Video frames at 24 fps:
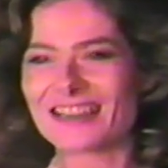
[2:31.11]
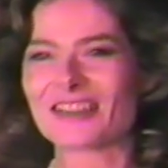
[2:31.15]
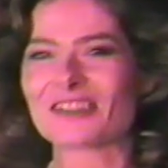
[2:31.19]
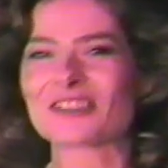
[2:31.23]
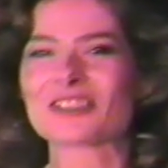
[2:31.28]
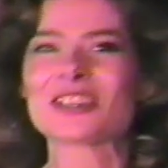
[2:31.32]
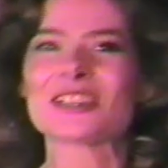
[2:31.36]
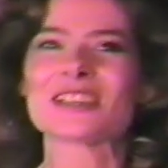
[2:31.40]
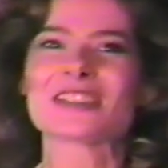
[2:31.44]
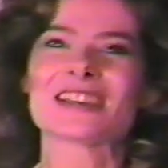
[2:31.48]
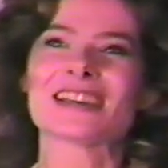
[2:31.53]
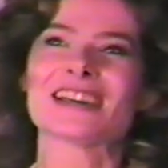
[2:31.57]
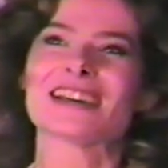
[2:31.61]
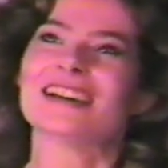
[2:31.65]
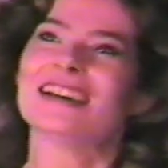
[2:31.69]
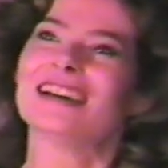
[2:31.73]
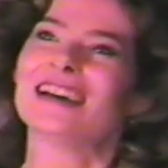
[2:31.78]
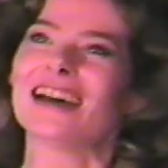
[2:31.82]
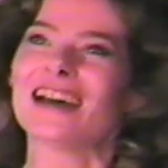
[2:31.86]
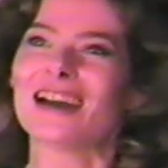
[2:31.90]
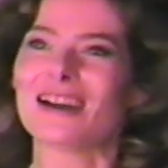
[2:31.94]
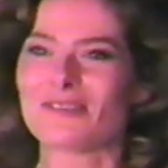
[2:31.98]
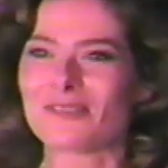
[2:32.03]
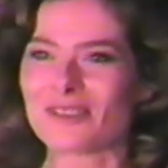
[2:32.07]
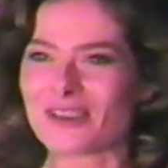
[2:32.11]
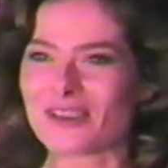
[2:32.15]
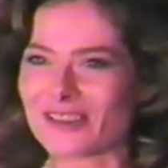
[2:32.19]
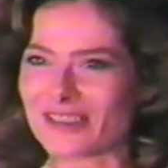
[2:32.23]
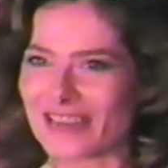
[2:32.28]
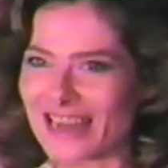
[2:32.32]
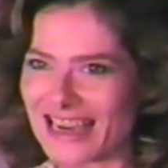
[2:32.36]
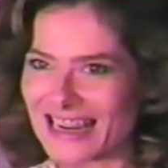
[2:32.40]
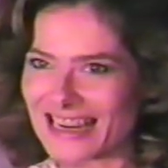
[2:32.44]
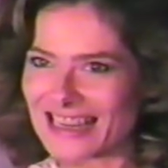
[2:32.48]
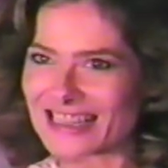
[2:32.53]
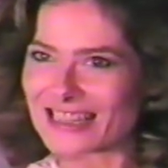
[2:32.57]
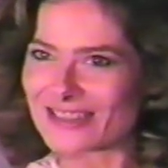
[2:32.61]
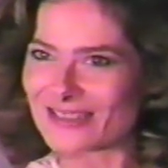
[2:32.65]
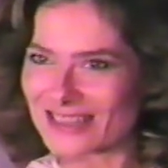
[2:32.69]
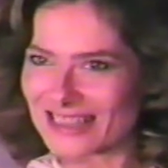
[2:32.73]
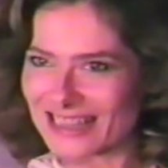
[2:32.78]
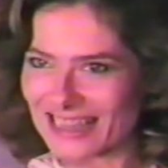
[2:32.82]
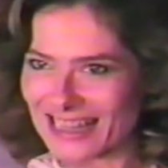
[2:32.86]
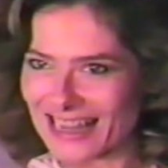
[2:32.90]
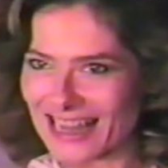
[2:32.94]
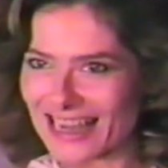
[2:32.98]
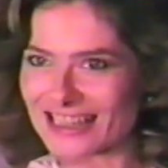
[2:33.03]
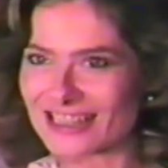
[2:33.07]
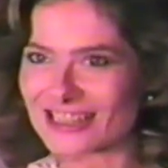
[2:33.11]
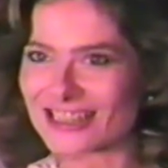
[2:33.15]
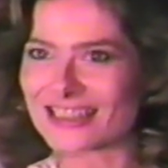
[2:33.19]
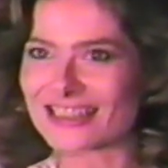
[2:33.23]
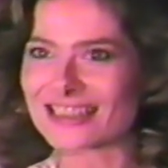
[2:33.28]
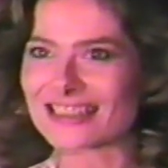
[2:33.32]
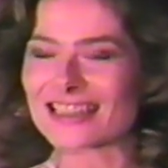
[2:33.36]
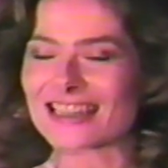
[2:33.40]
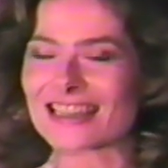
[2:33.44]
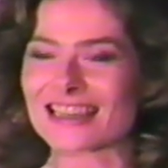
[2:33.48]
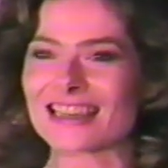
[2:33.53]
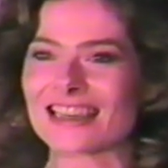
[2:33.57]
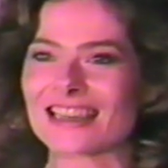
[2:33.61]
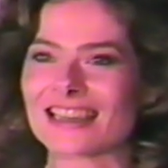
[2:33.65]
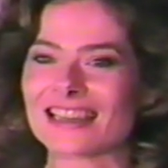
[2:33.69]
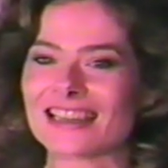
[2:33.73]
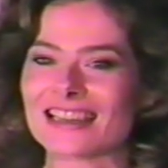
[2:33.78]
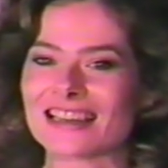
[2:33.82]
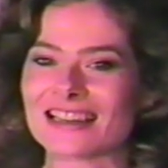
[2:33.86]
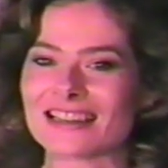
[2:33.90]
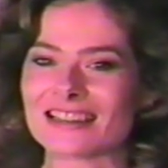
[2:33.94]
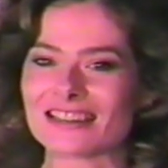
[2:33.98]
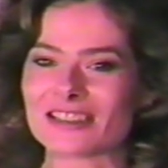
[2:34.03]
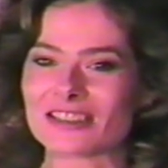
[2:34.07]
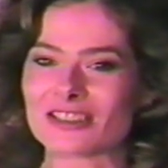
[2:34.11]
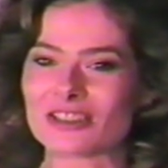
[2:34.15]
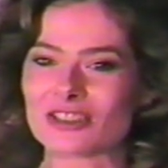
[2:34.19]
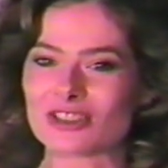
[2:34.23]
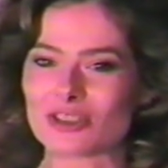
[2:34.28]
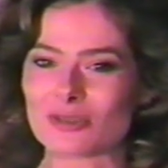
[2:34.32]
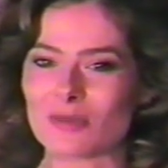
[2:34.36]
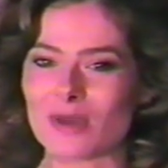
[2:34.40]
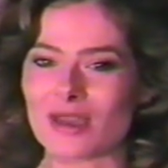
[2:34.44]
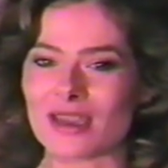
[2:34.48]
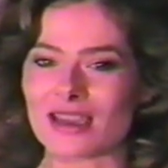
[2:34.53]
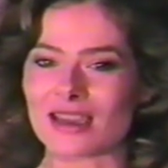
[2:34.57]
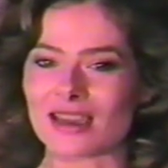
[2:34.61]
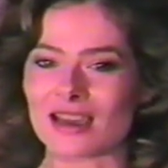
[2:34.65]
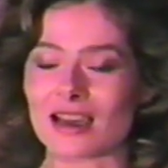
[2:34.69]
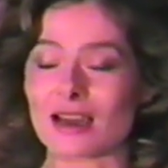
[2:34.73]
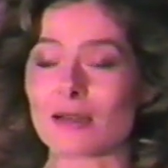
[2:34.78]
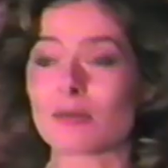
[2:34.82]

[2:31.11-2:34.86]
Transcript: No, she's a, a real lady. She was a legend in uh, Jamaica.